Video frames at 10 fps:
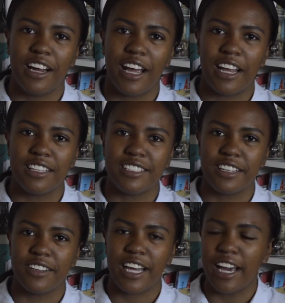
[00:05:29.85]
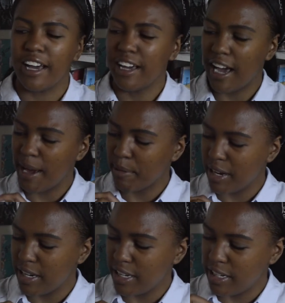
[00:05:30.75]
And so yeah, I'm
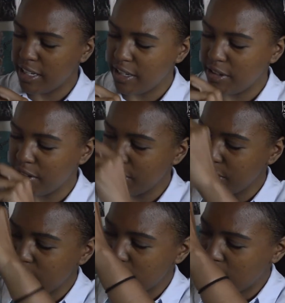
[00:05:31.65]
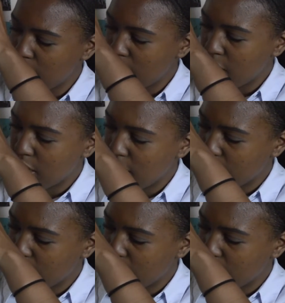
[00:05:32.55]
gonna use the